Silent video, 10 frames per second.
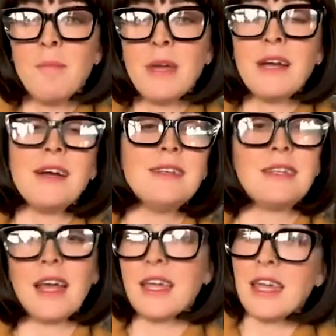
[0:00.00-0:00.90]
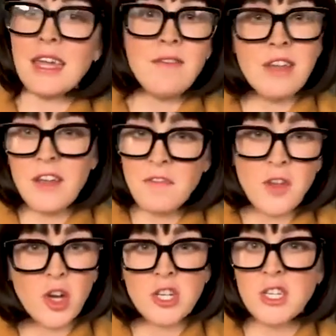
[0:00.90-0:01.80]
Because even if
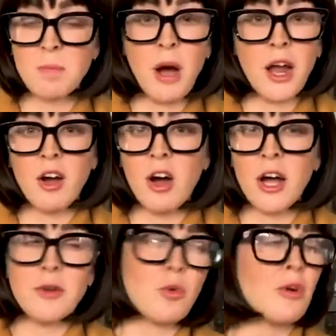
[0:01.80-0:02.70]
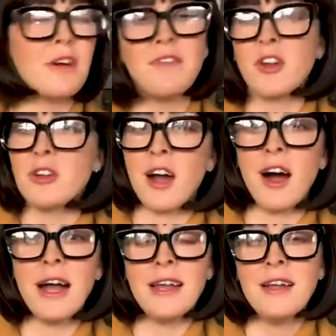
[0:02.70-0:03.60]
you're spot on, or if you're
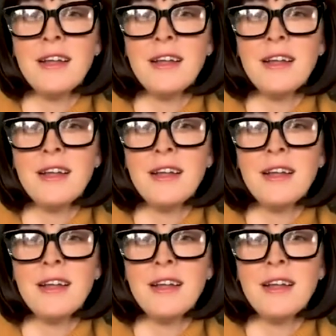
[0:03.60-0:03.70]
not,